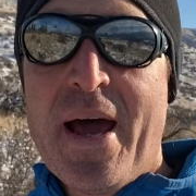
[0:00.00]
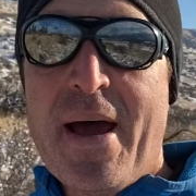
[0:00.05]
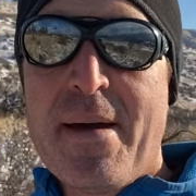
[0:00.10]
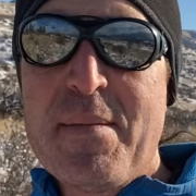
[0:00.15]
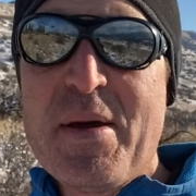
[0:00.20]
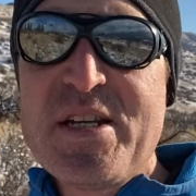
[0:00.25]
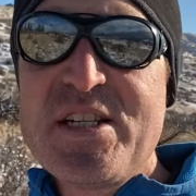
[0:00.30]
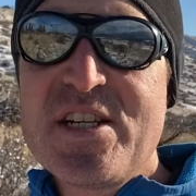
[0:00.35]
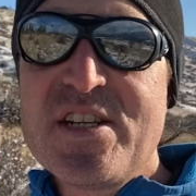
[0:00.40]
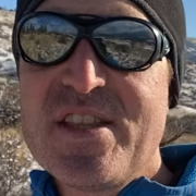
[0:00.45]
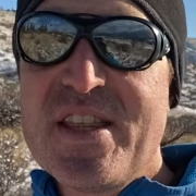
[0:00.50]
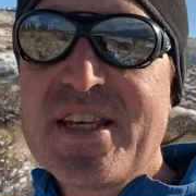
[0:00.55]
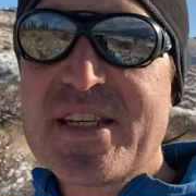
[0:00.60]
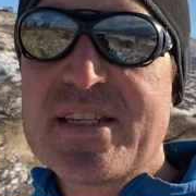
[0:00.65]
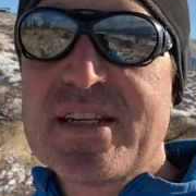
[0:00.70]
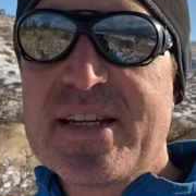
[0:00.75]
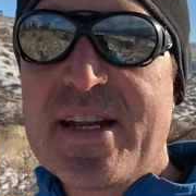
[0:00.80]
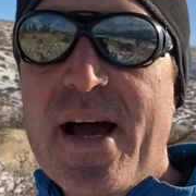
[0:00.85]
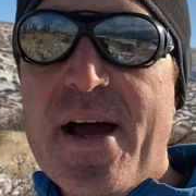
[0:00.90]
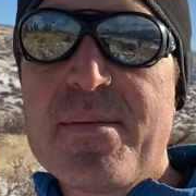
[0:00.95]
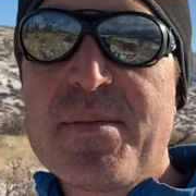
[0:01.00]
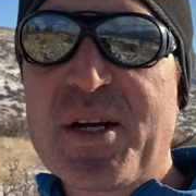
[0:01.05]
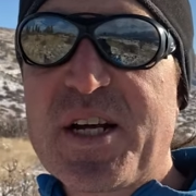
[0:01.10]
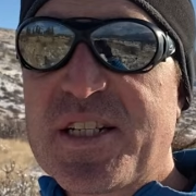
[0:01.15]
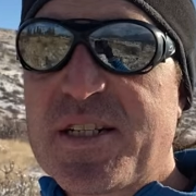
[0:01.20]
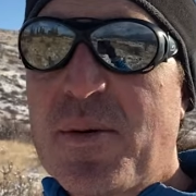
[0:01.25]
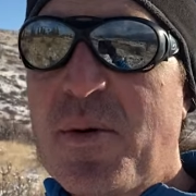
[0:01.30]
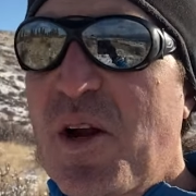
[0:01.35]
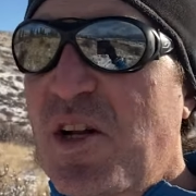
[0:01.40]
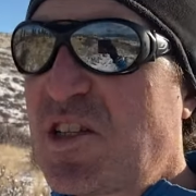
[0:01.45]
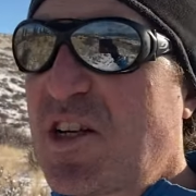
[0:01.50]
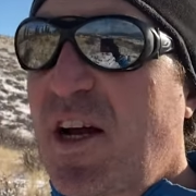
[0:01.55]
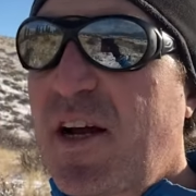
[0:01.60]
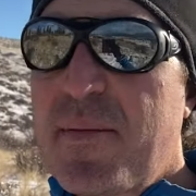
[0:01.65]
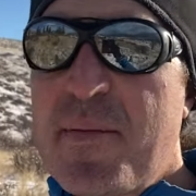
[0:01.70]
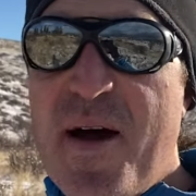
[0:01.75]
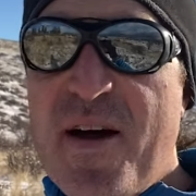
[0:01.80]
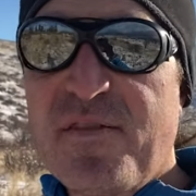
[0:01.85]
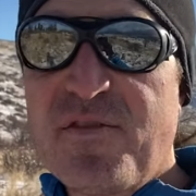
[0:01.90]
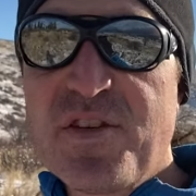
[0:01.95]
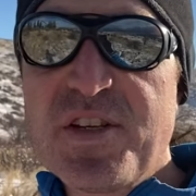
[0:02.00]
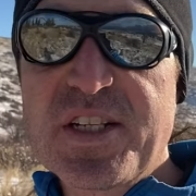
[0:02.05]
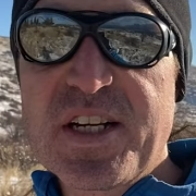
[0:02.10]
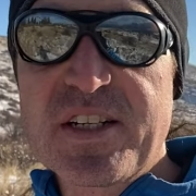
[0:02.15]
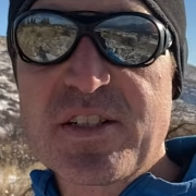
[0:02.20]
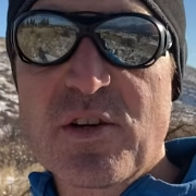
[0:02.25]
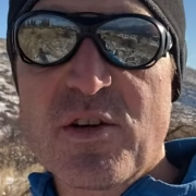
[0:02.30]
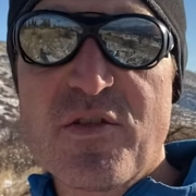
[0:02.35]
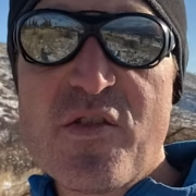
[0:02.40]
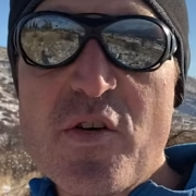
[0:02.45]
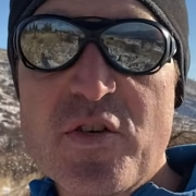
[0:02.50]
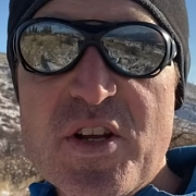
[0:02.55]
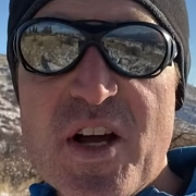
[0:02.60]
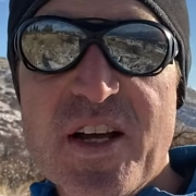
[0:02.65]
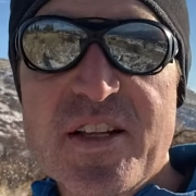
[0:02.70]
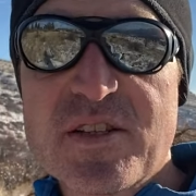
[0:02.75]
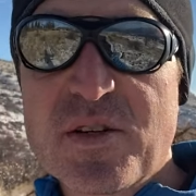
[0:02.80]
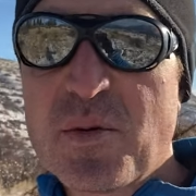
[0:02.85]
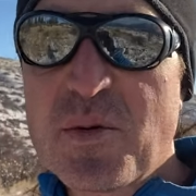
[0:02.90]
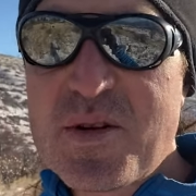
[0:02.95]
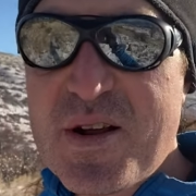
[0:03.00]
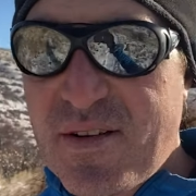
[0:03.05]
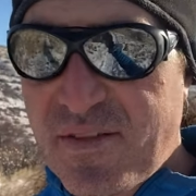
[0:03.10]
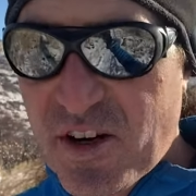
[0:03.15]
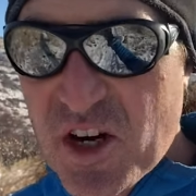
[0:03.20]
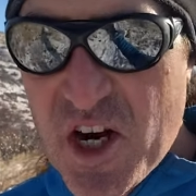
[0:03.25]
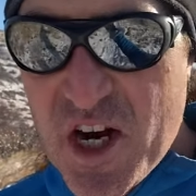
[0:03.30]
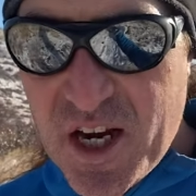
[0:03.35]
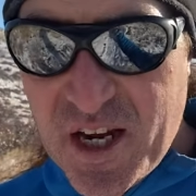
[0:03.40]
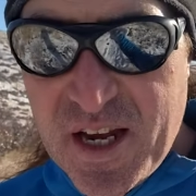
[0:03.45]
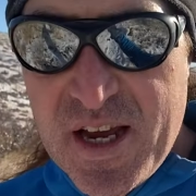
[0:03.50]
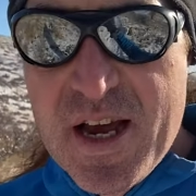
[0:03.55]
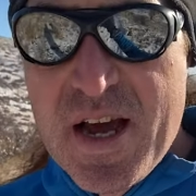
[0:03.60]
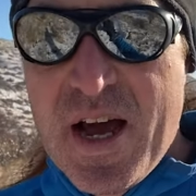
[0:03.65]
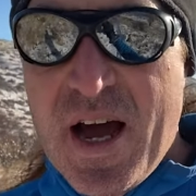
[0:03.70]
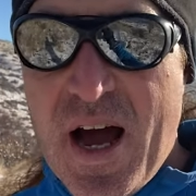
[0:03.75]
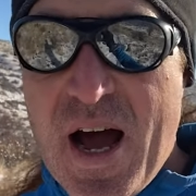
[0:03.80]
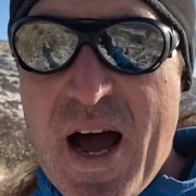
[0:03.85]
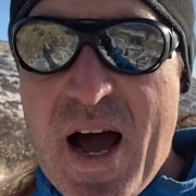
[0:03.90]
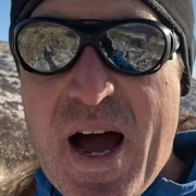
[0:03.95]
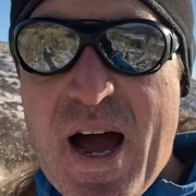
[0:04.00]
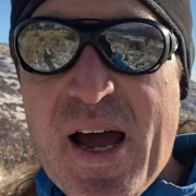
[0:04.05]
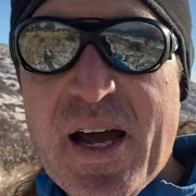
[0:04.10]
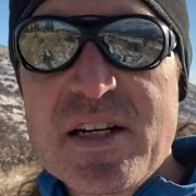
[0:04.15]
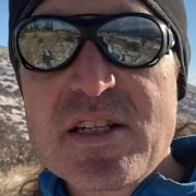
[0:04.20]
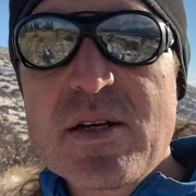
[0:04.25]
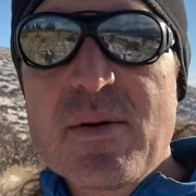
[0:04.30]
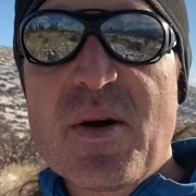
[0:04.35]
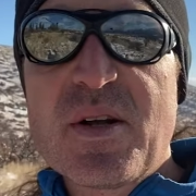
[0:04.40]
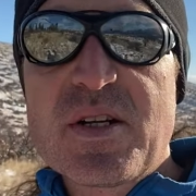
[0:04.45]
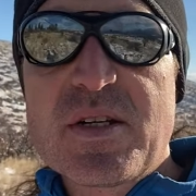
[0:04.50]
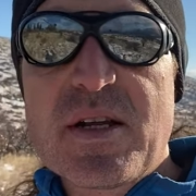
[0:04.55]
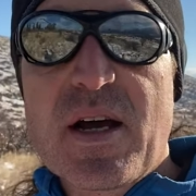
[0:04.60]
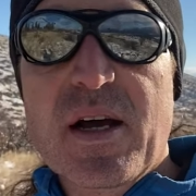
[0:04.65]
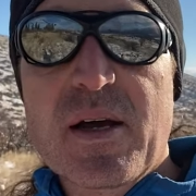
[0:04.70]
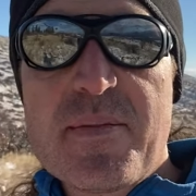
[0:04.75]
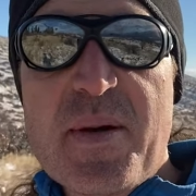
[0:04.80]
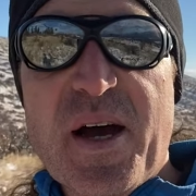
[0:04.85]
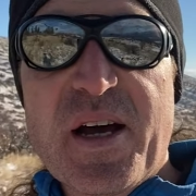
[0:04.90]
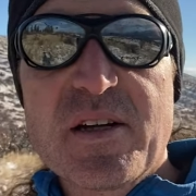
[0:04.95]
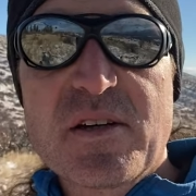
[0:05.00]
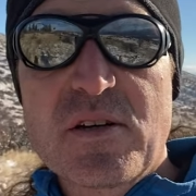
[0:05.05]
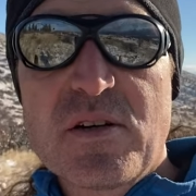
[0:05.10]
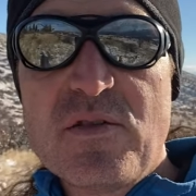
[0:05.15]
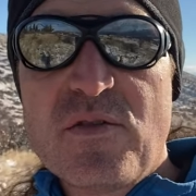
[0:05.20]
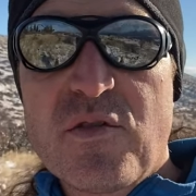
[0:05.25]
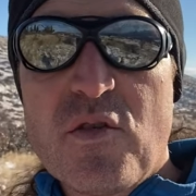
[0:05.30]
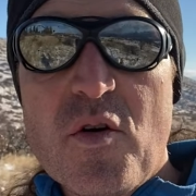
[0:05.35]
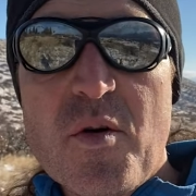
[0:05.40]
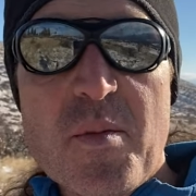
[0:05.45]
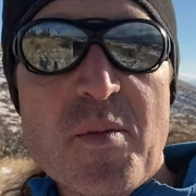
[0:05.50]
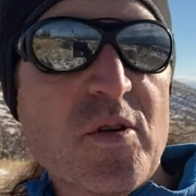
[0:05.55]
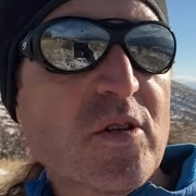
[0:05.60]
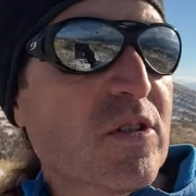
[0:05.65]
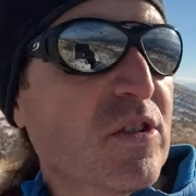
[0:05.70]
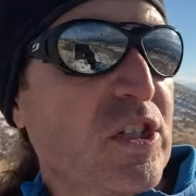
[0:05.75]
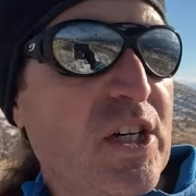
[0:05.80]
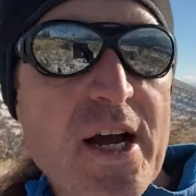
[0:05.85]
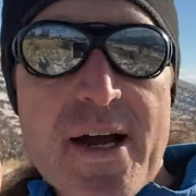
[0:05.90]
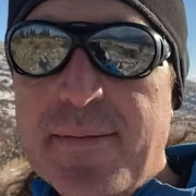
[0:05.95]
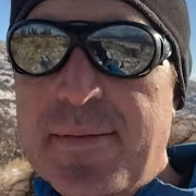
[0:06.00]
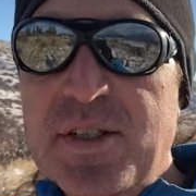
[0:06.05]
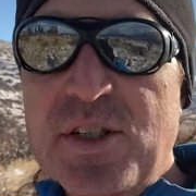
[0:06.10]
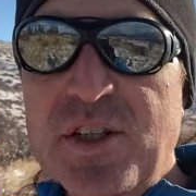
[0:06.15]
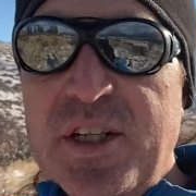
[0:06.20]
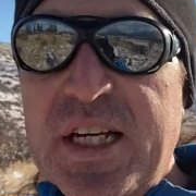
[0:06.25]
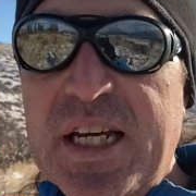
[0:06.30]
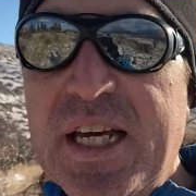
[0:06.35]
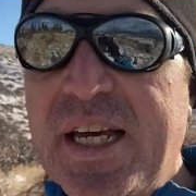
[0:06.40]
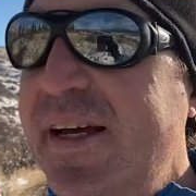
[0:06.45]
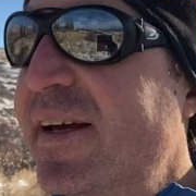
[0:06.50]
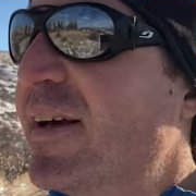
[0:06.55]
I mentioned this not because I want to talk about physics or photons or whatever. Uh, I actually want to talk about conformal geometry.